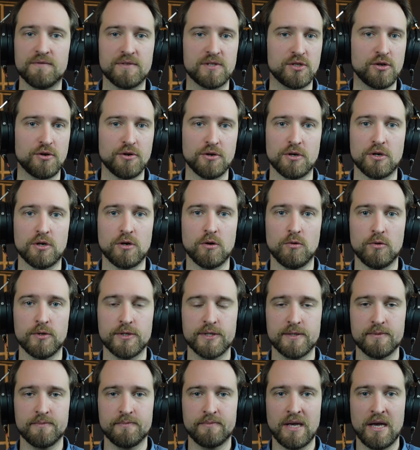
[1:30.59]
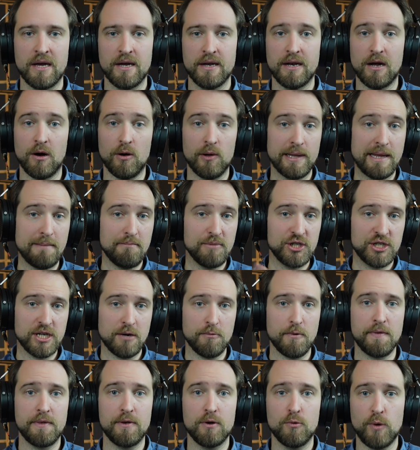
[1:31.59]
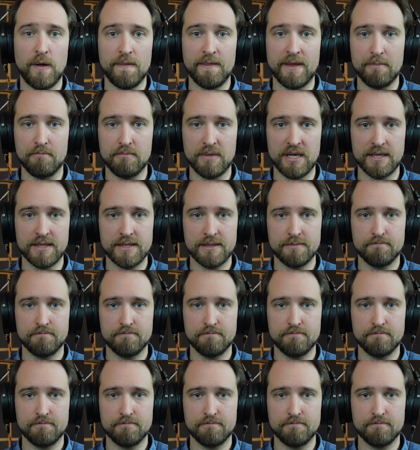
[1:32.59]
certain goals. Now, let me share with you what that means.